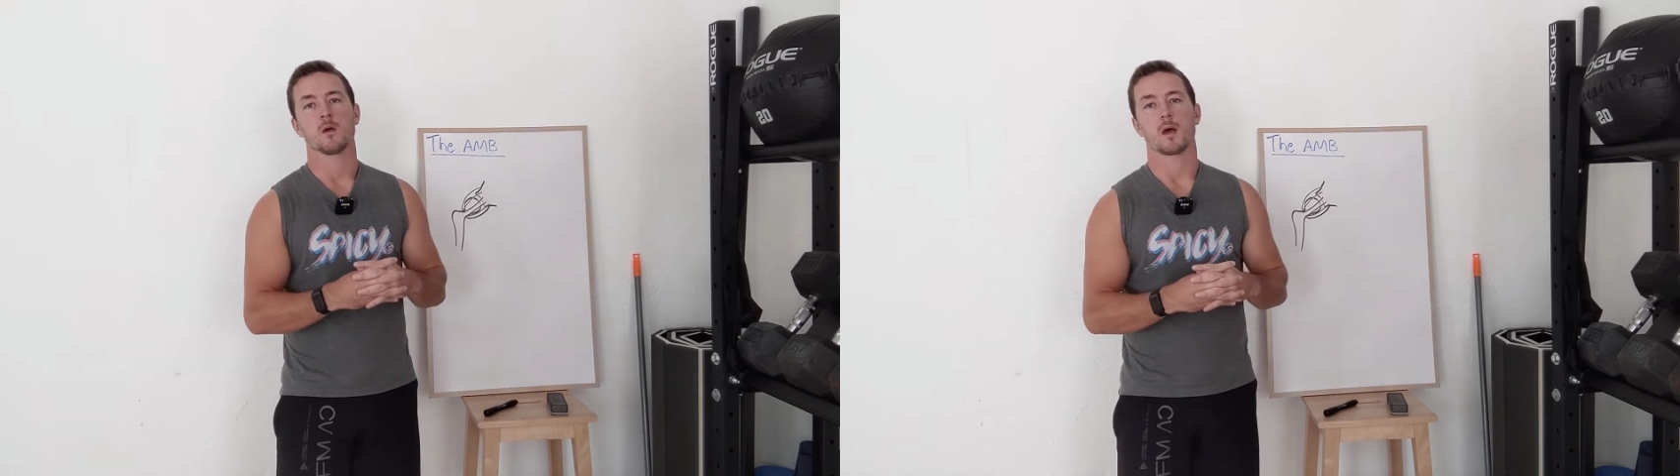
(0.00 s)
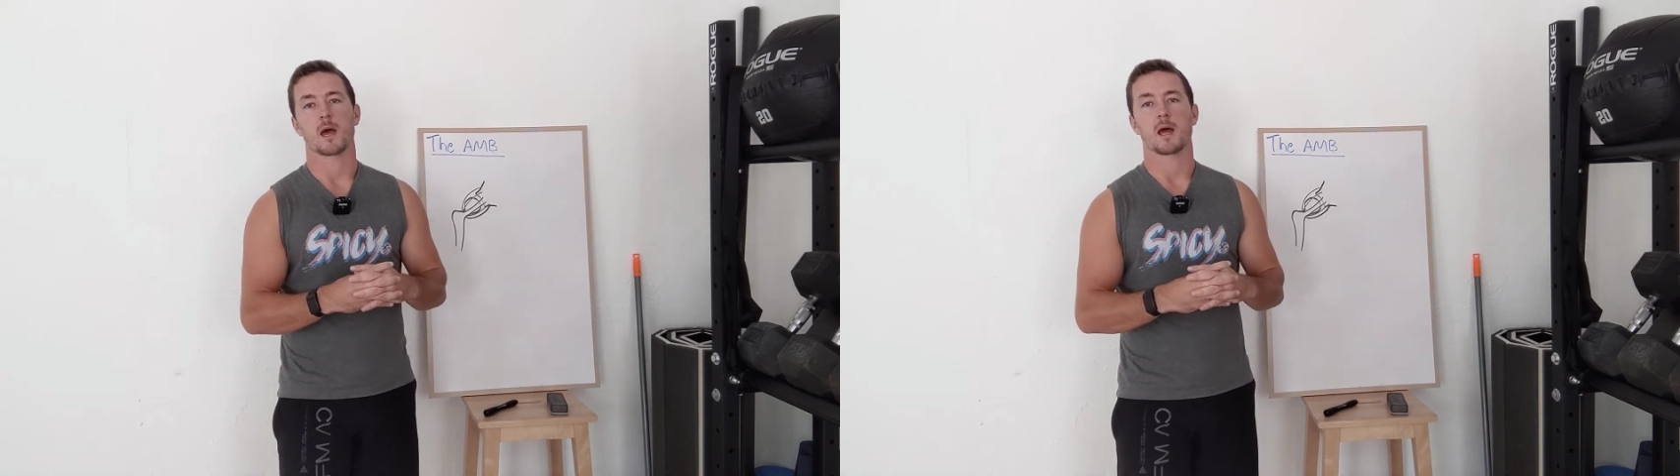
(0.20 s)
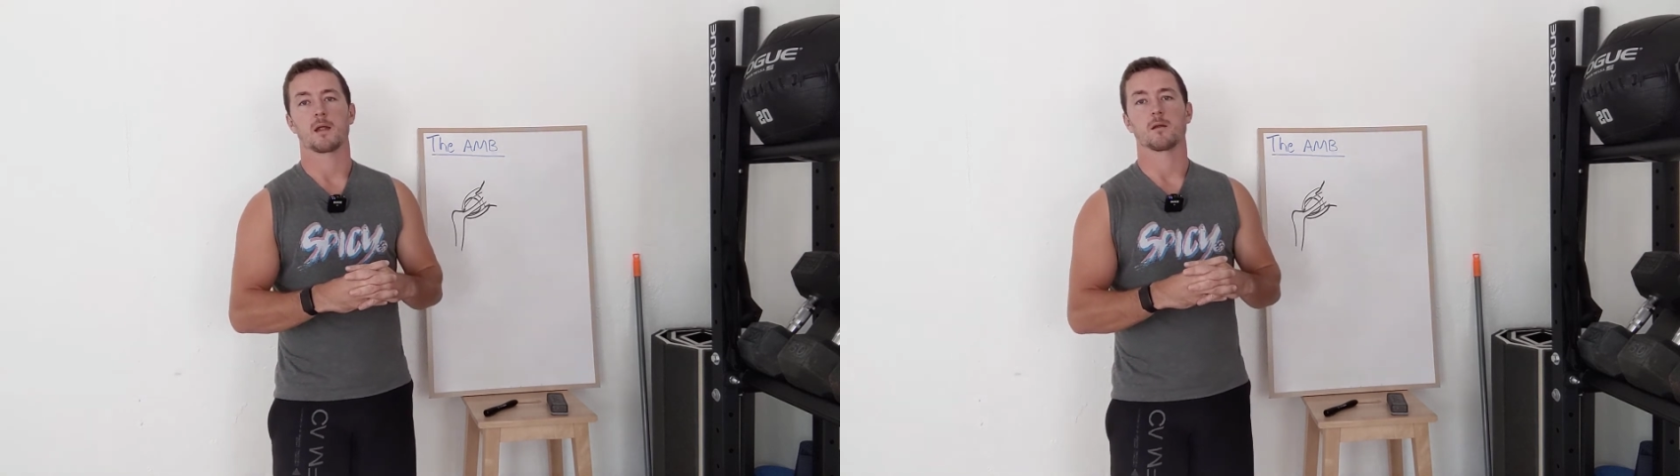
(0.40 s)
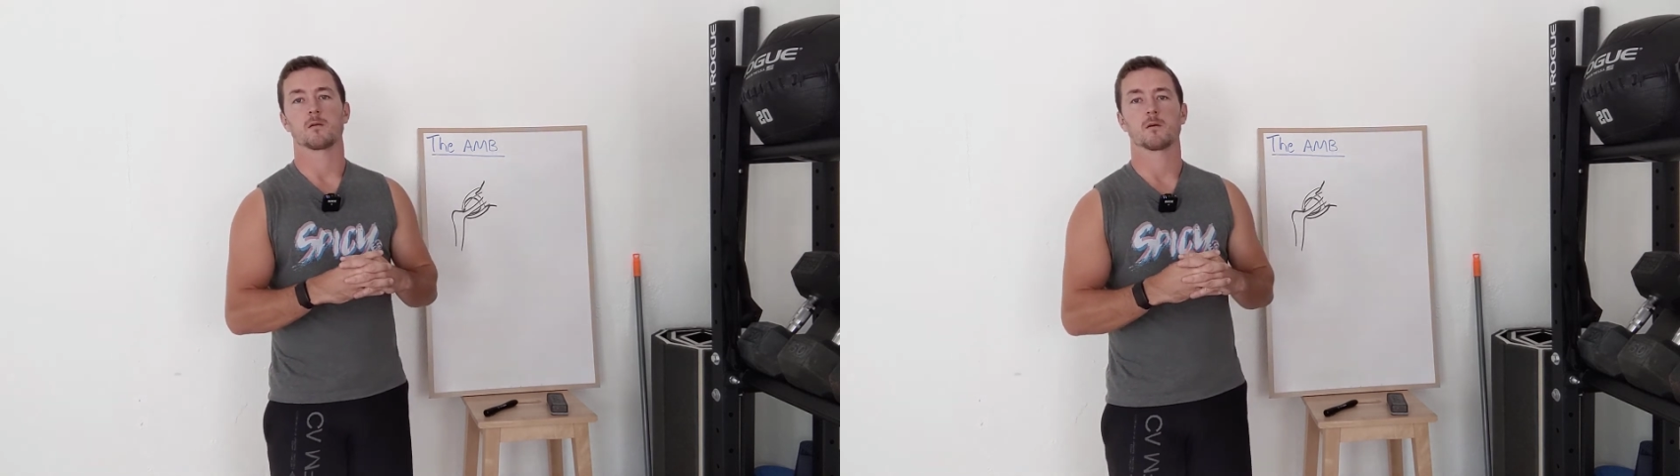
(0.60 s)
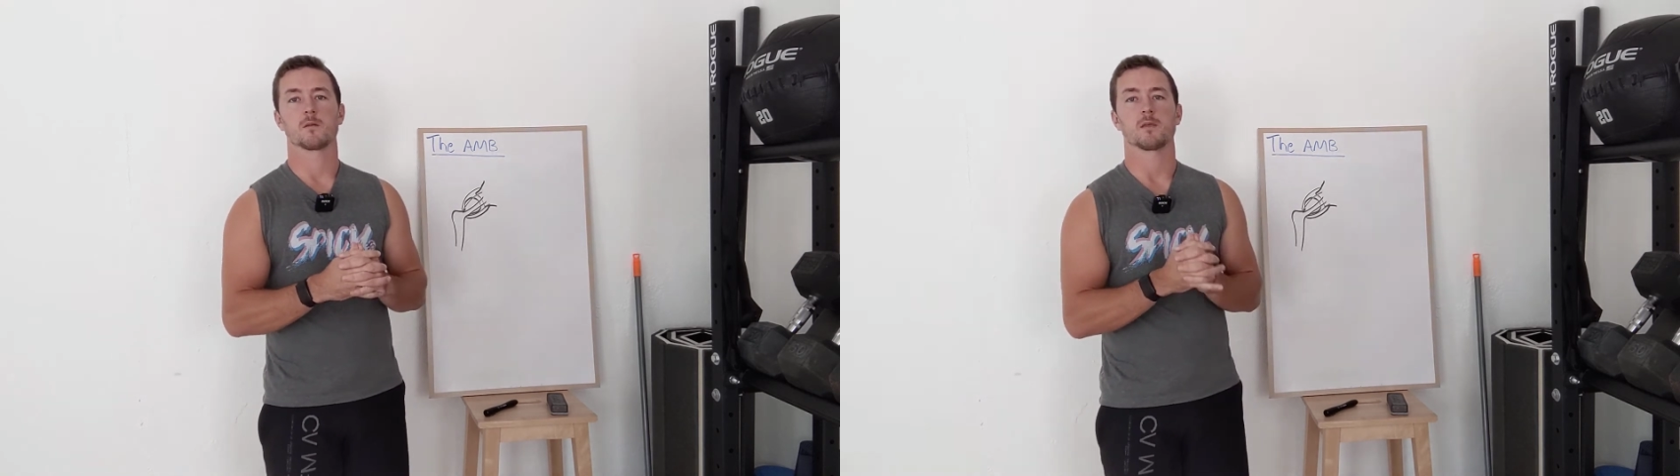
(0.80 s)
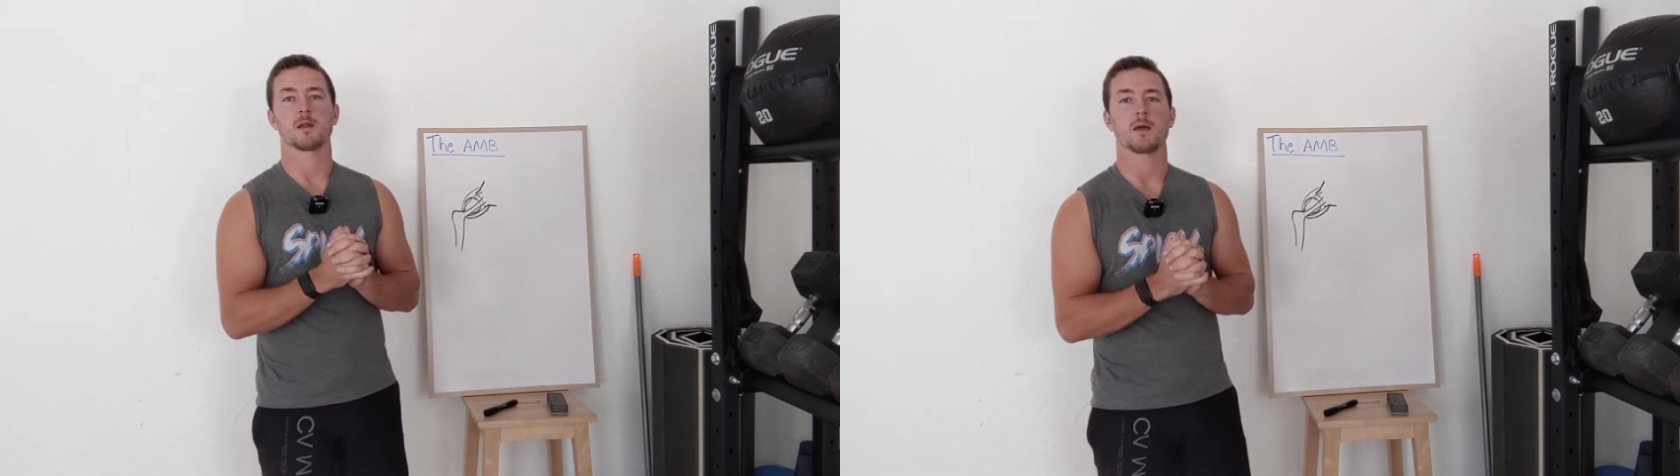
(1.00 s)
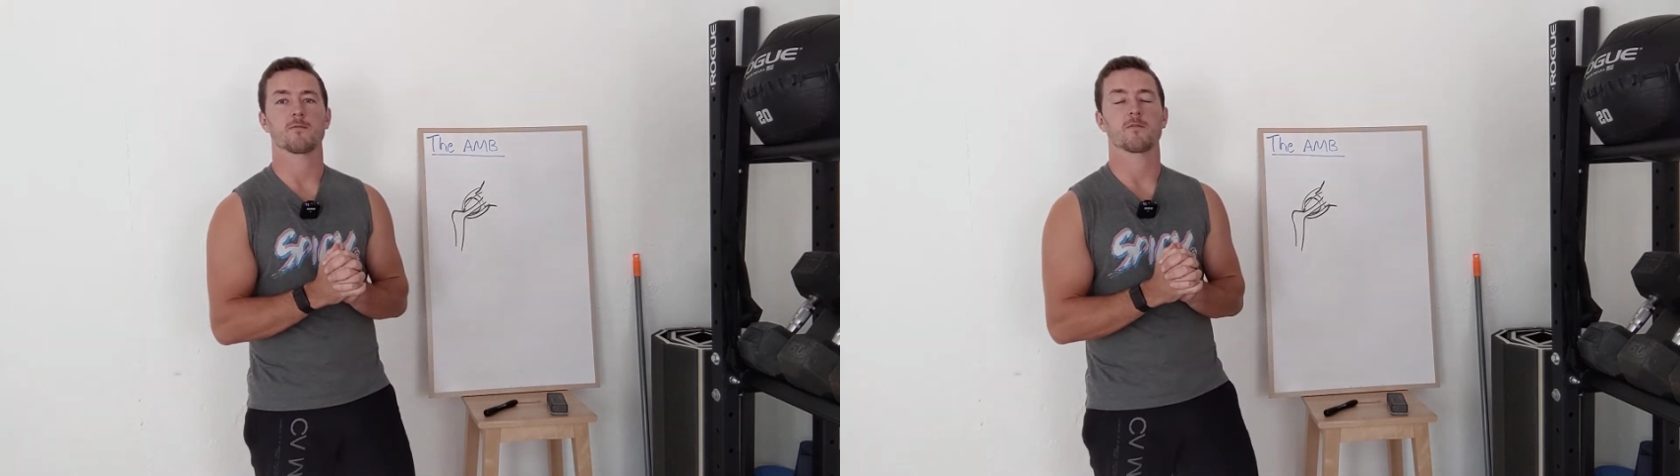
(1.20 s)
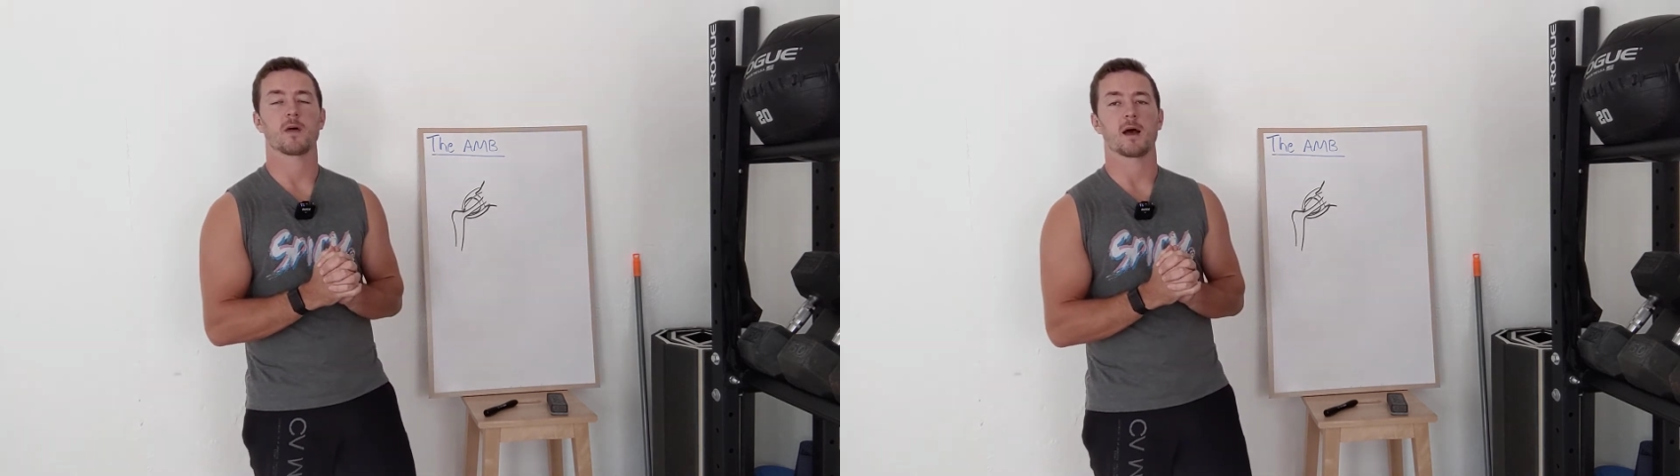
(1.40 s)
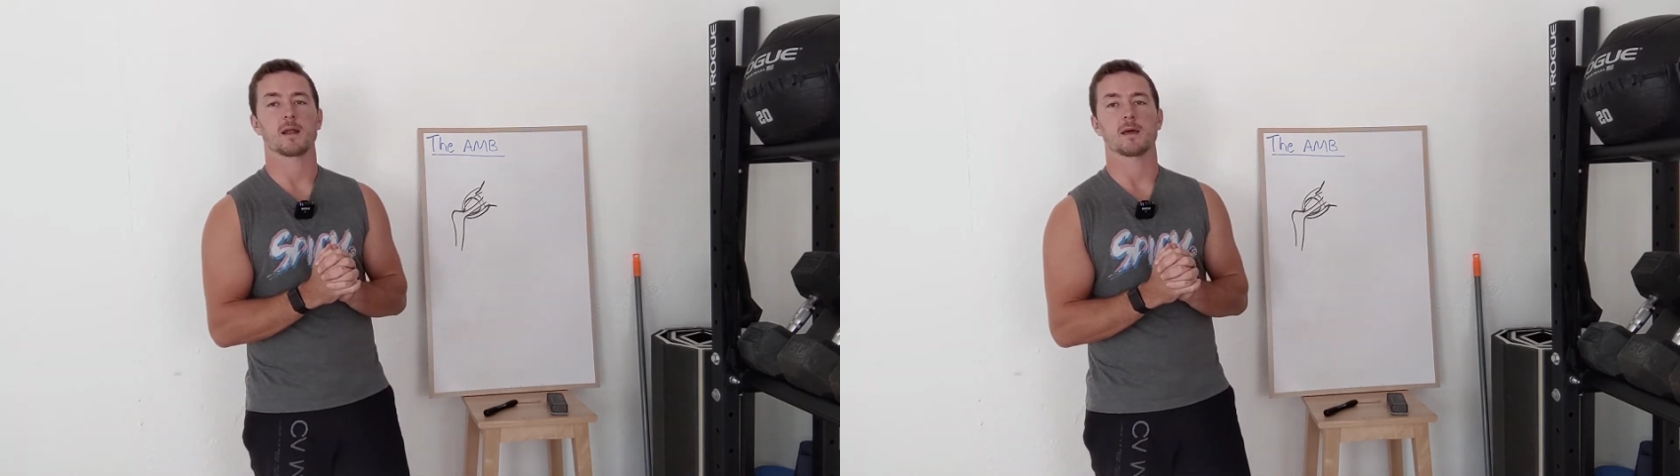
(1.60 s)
And the name for that